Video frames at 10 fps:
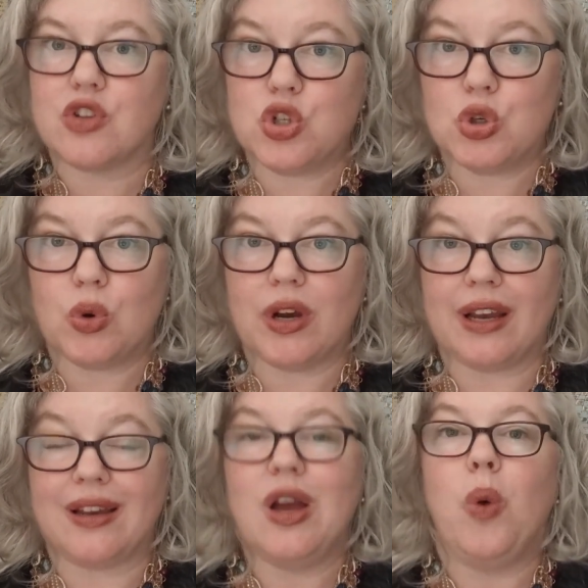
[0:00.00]
on
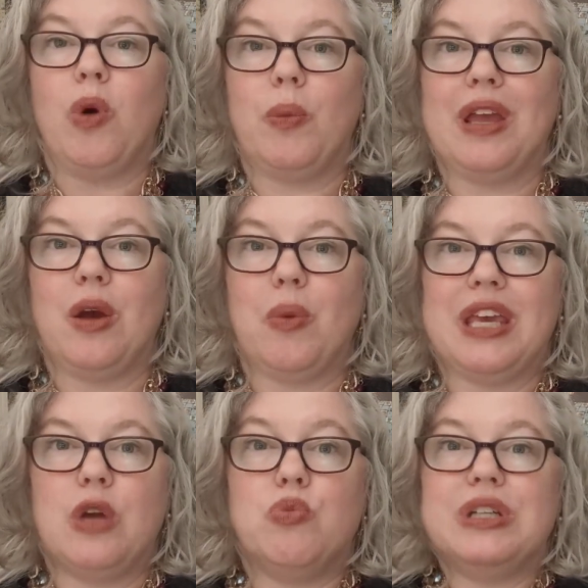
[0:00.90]
joy, when we
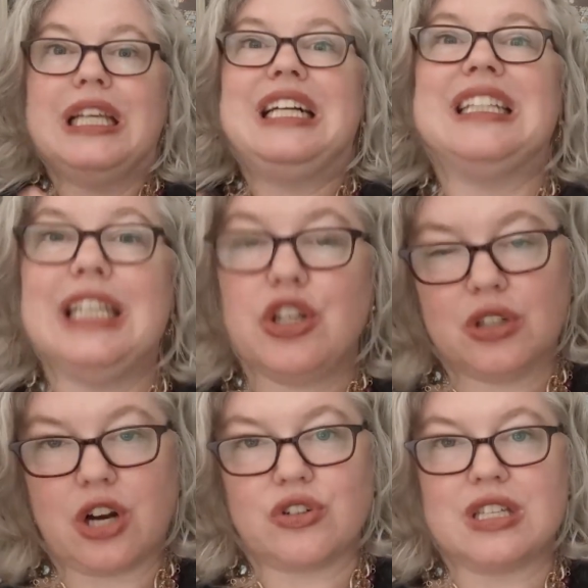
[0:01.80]
get really
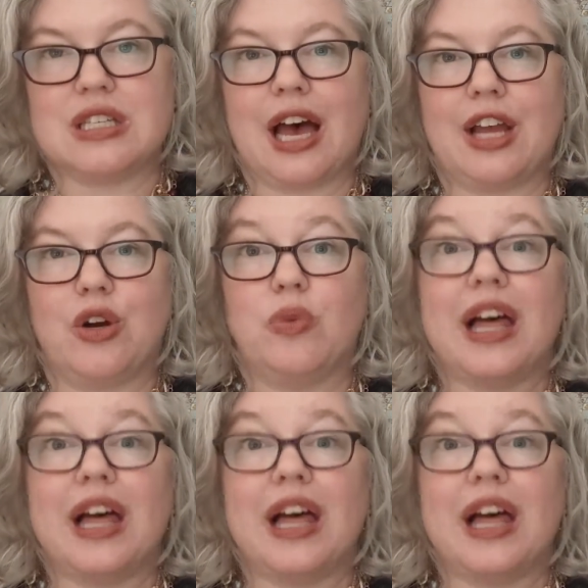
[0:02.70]
clear in our desire,